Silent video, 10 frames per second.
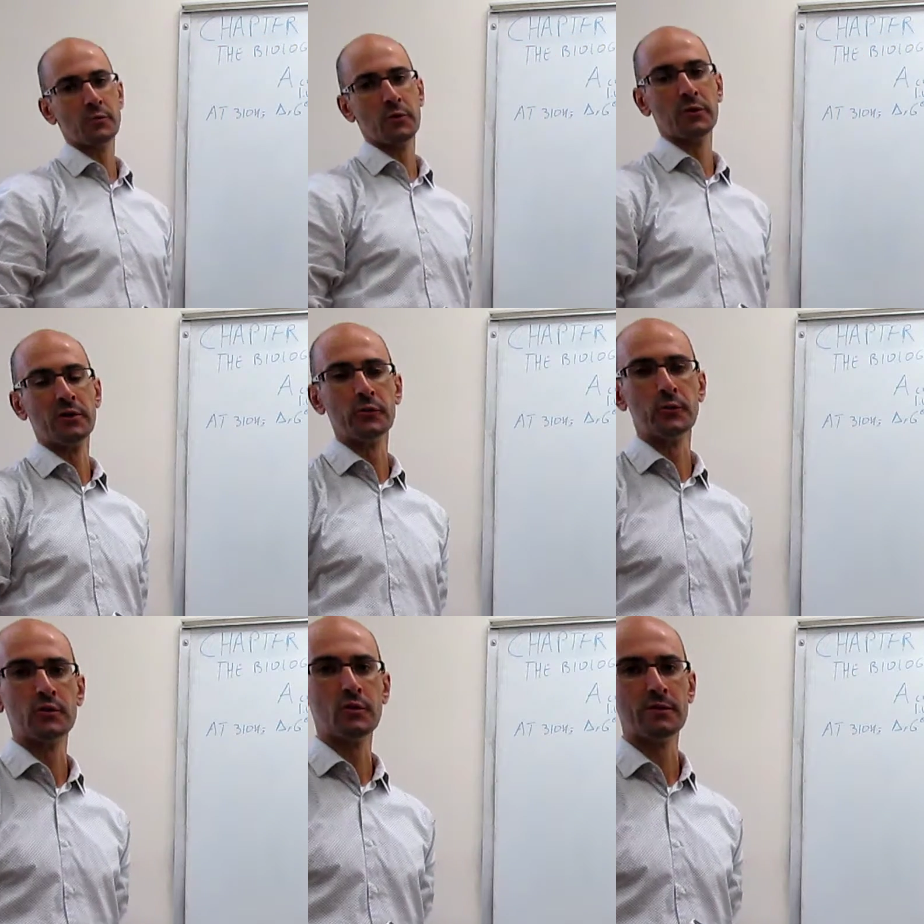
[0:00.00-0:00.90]
we're going to
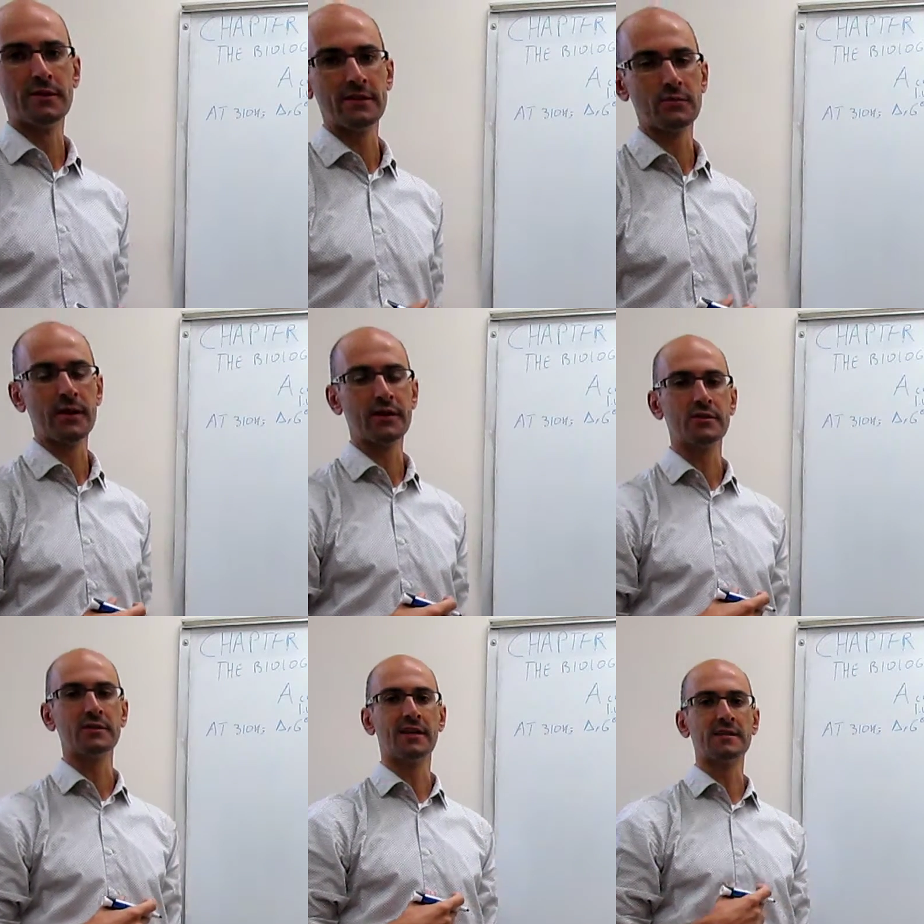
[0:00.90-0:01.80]
assume that this
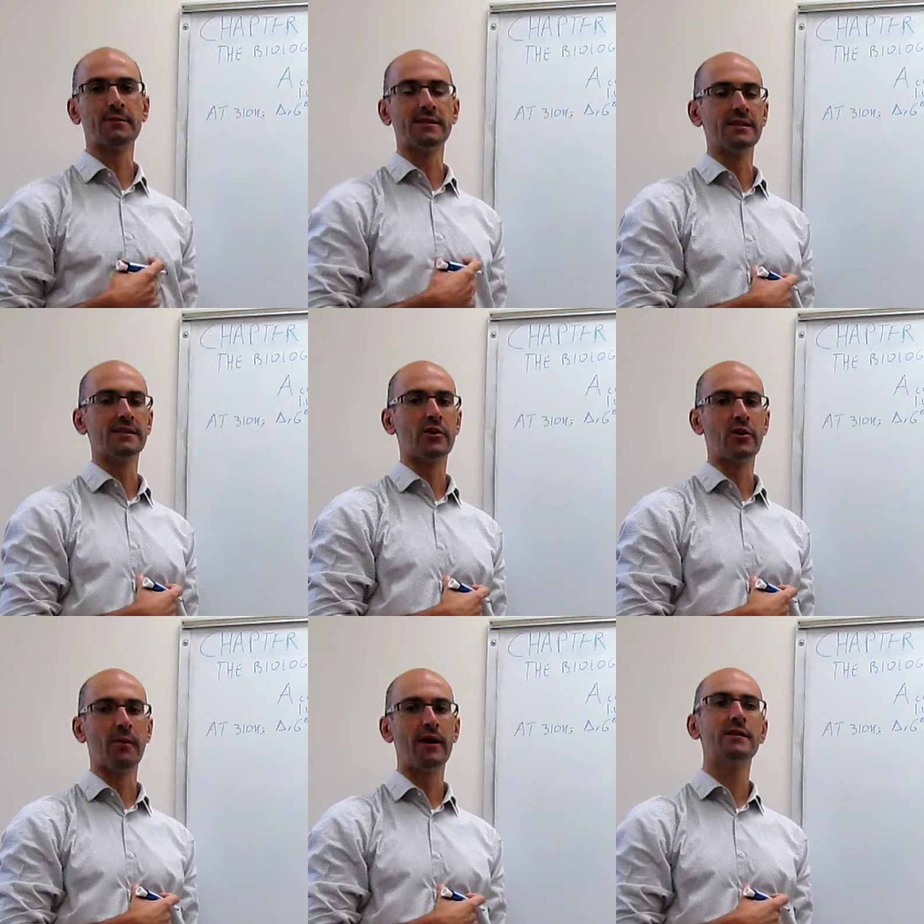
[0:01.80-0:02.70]
reaction takes place inside
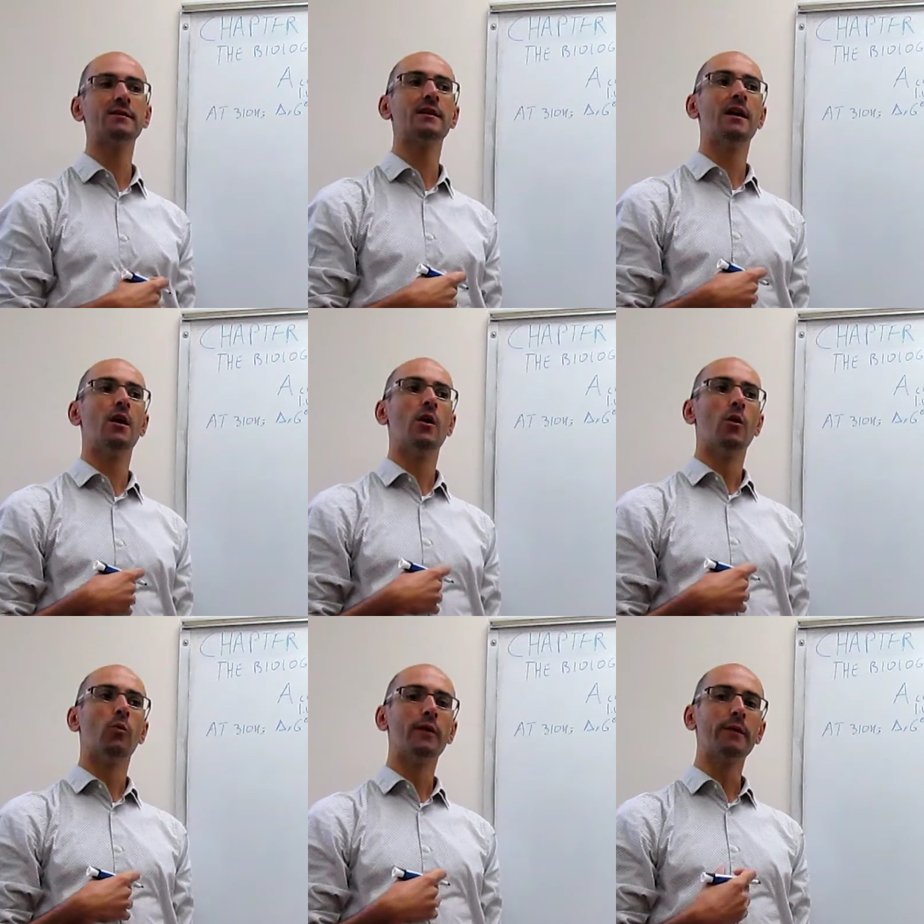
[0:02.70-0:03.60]
our bodies,
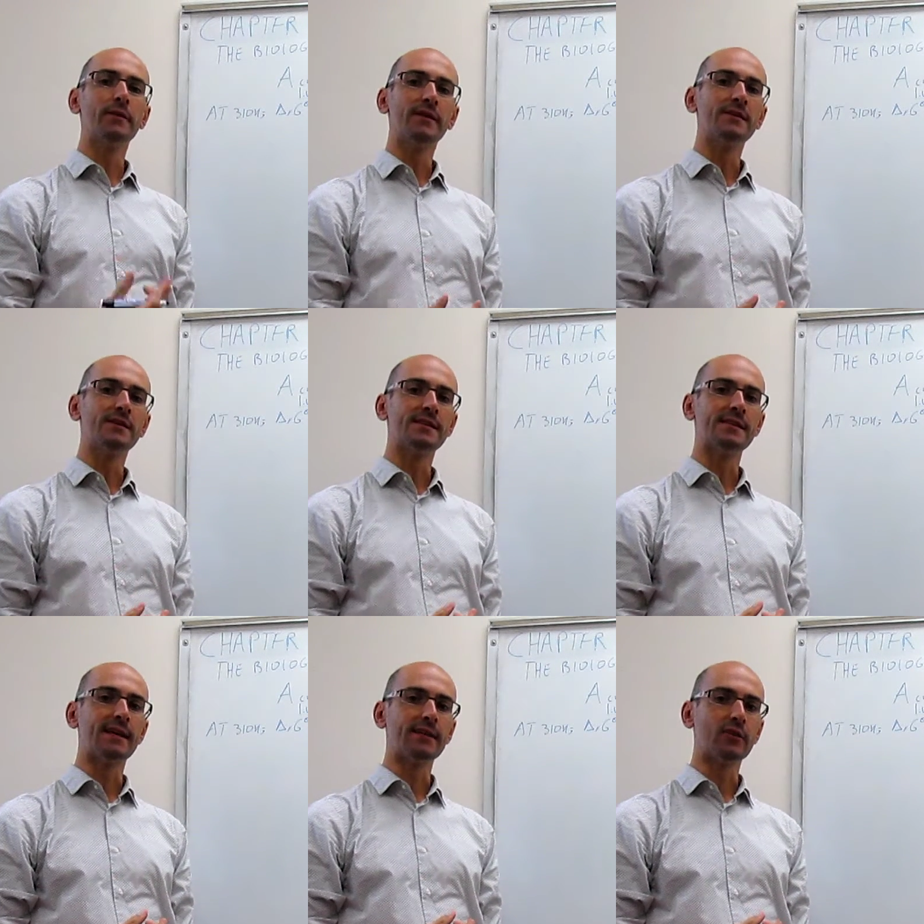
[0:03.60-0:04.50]
where the pH is
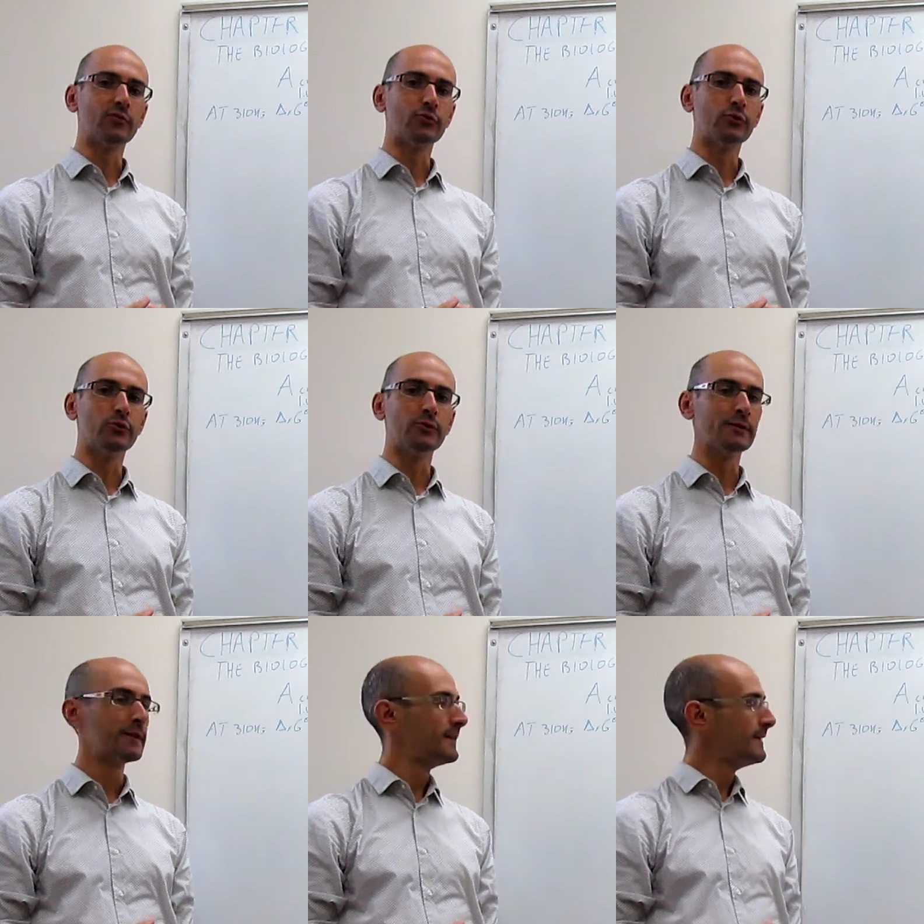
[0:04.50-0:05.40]
tightly
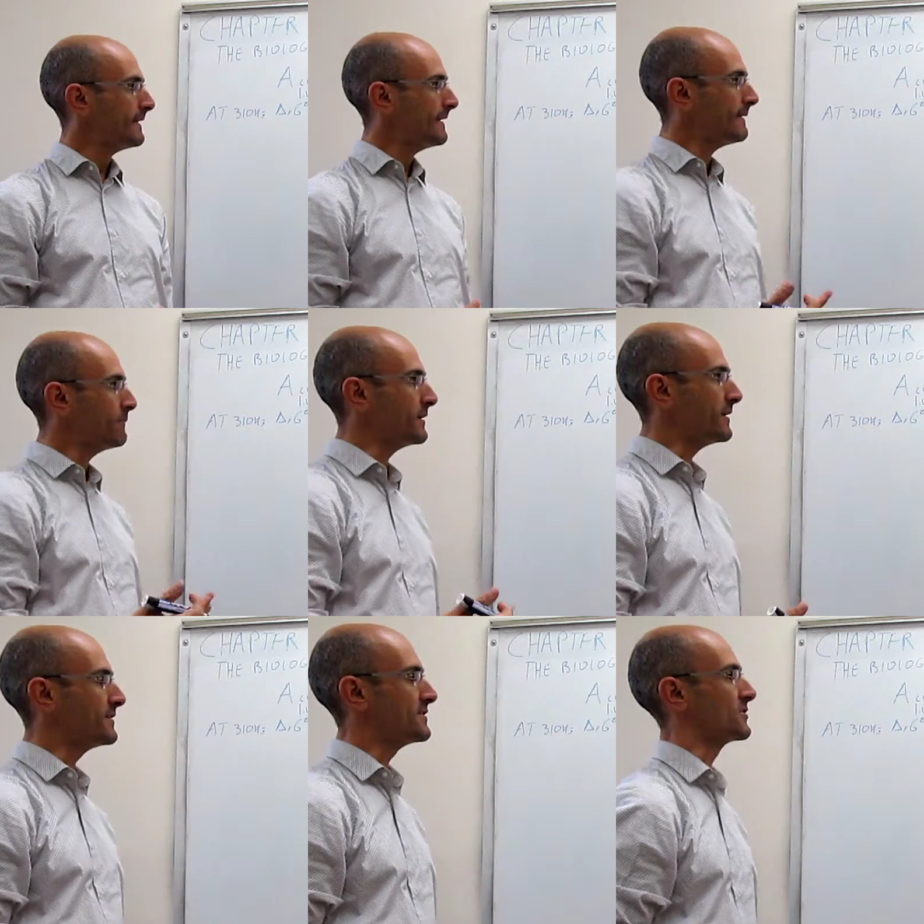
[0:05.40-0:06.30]
controlled, and the pH is